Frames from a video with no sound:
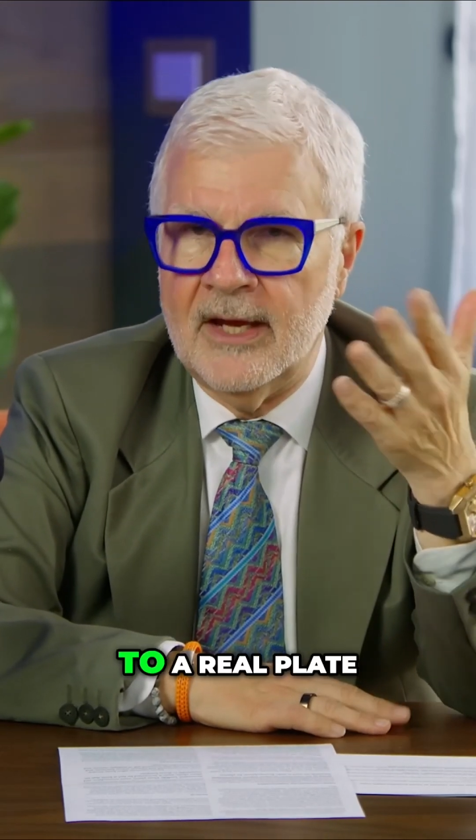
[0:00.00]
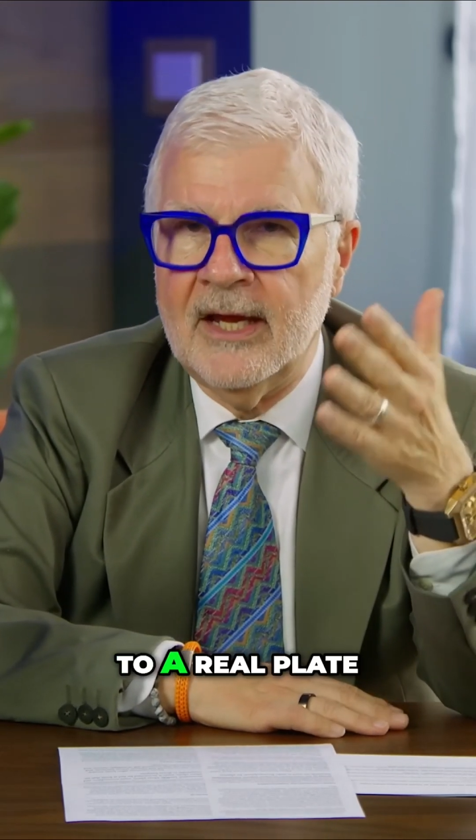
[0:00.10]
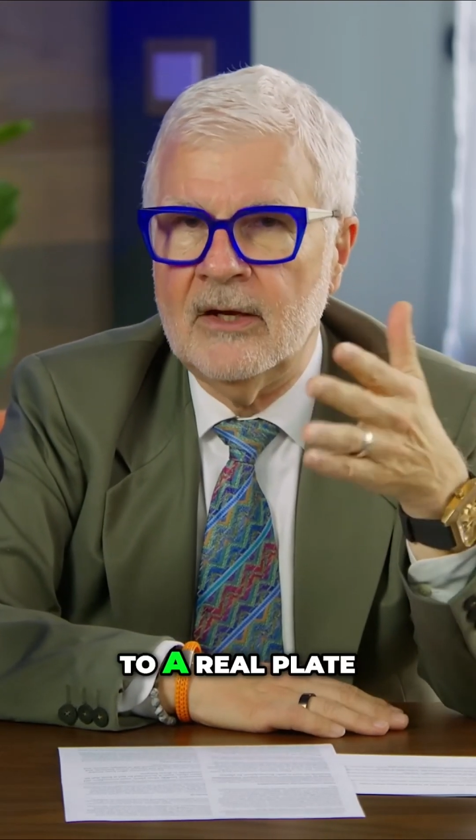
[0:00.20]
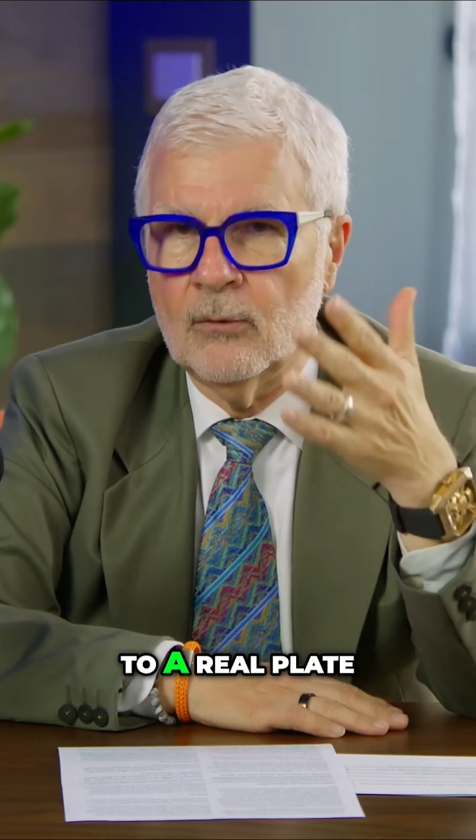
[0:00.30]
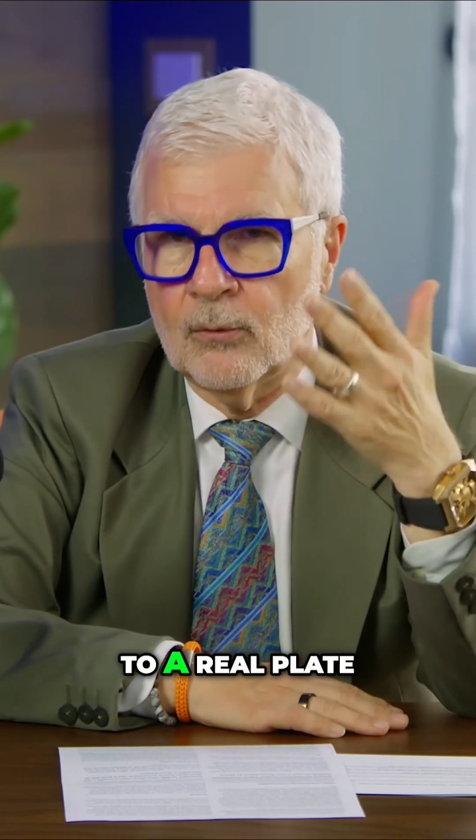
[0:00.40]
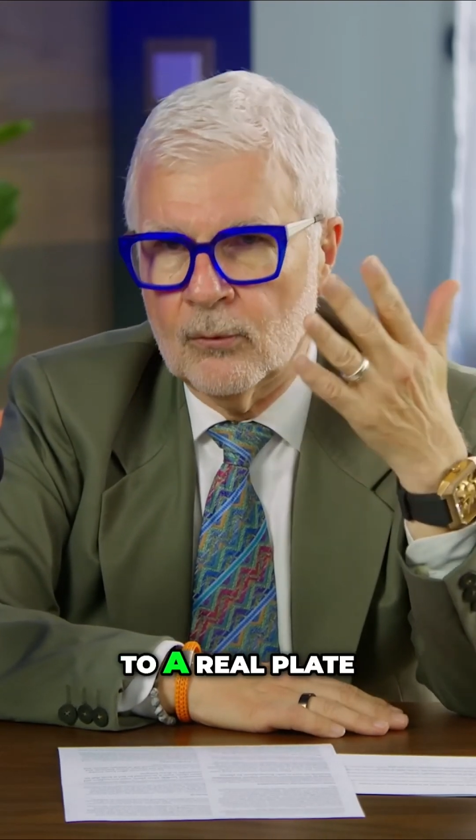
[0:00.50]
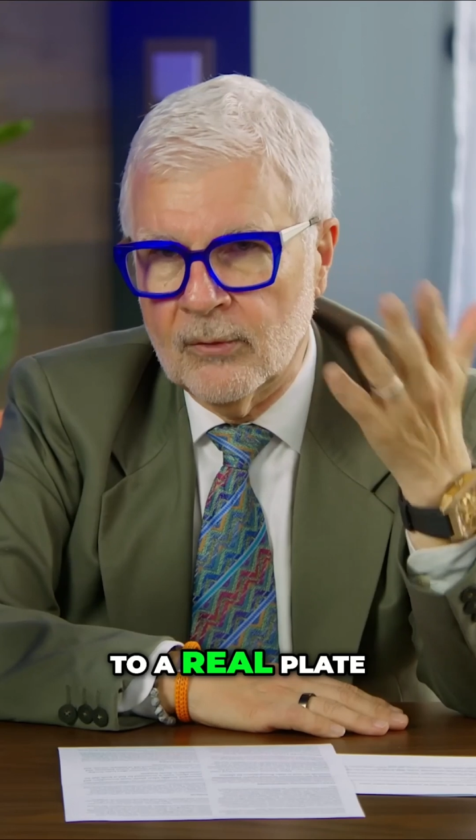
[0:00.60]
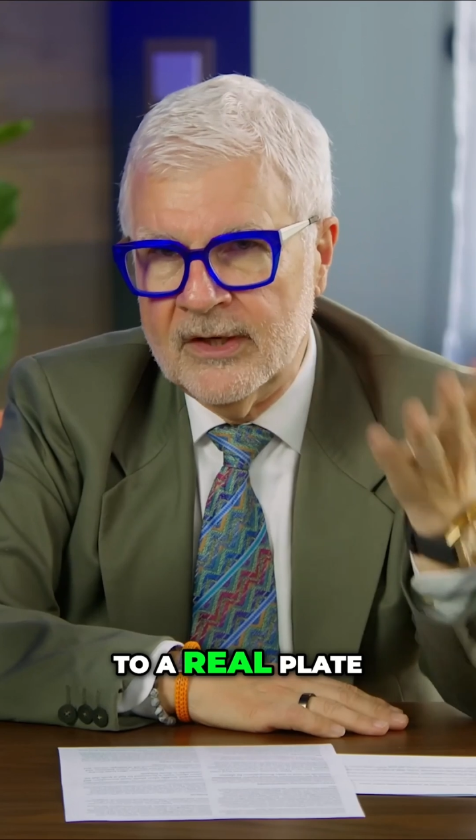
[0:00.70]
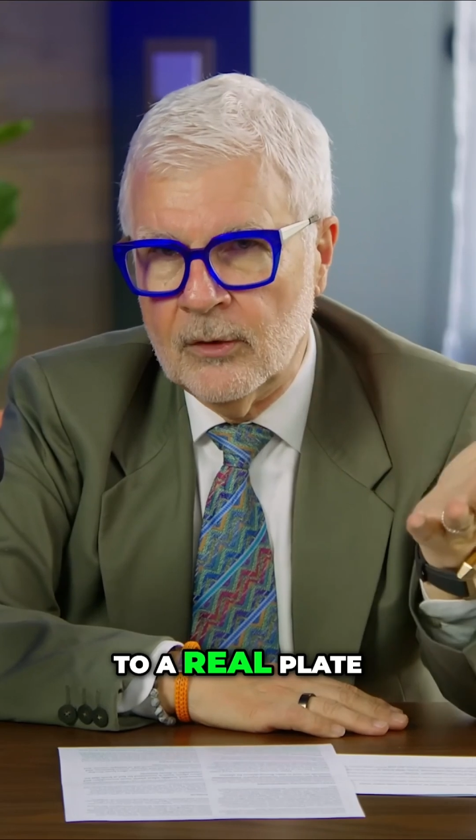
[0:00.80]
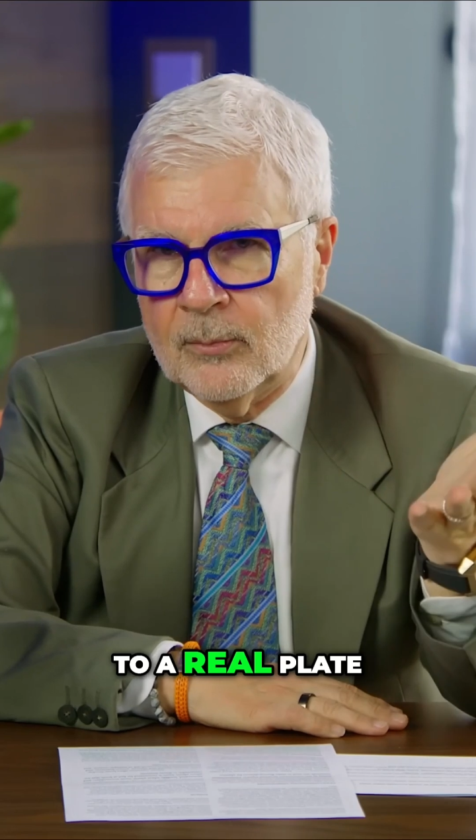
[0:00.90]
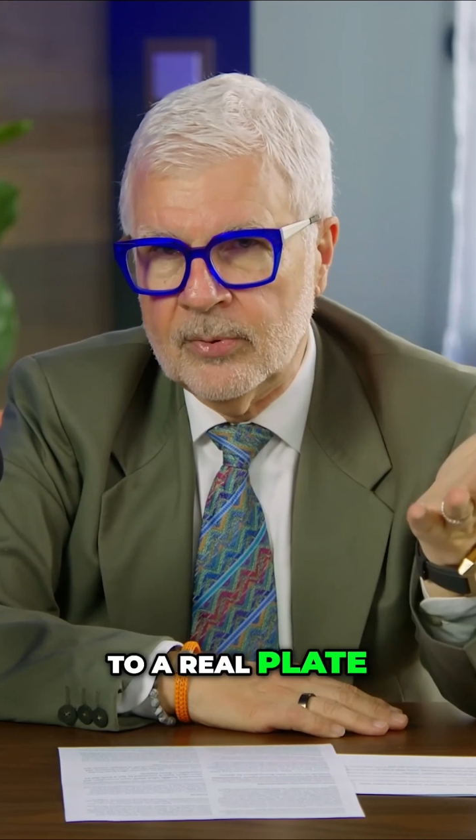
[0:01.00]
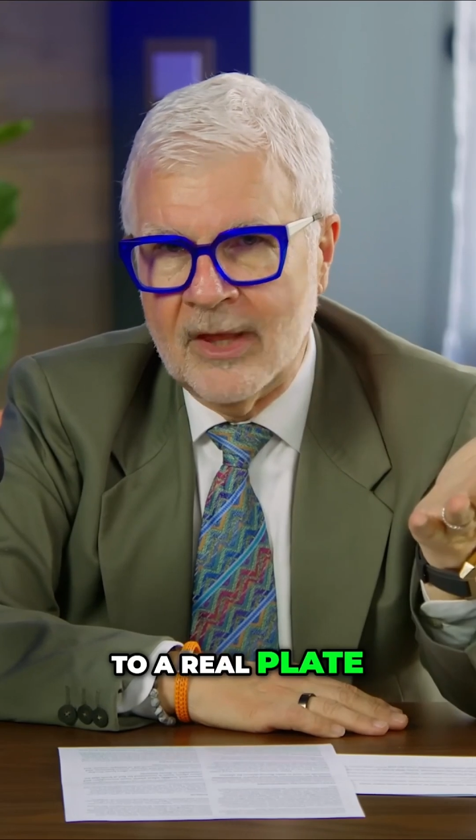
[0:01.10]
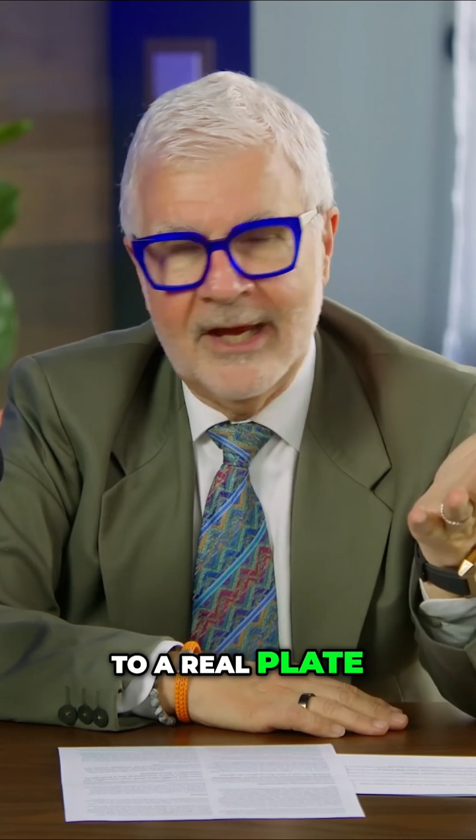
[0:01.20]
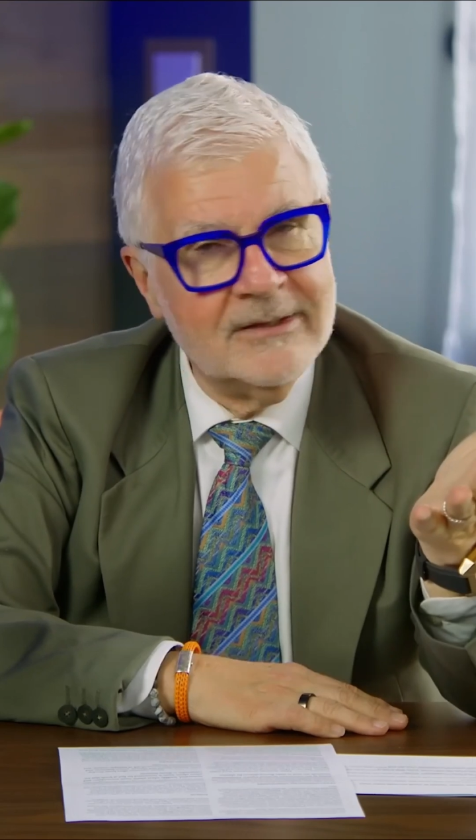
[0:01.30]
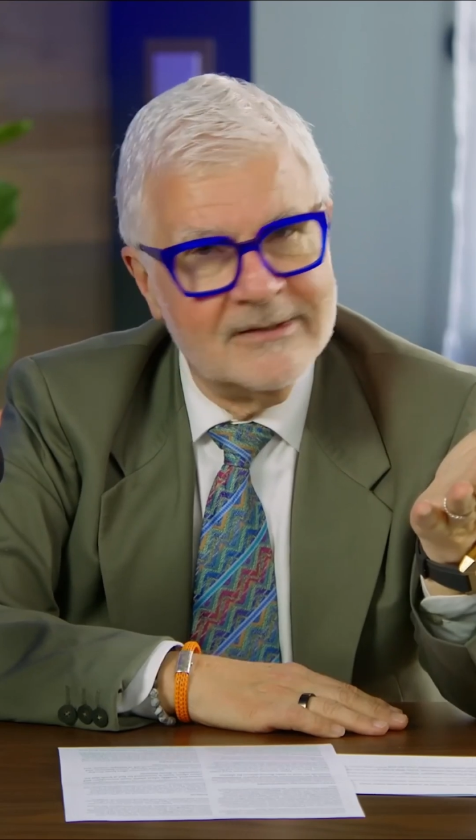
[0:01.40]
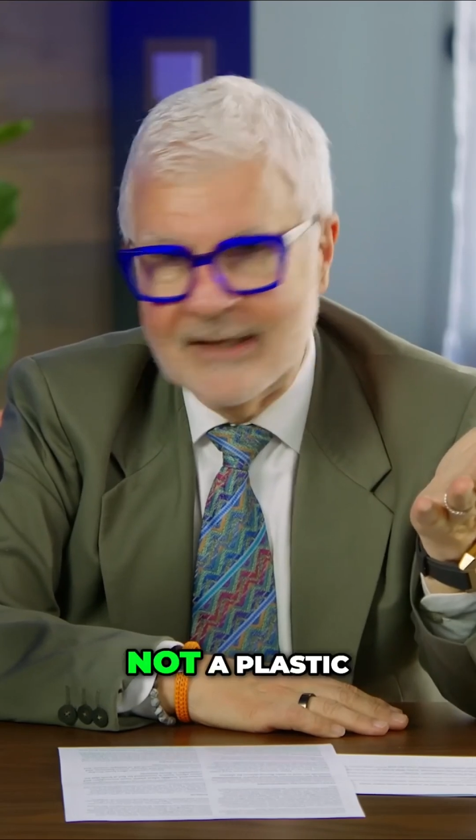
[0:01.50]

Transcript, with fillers: a real plate,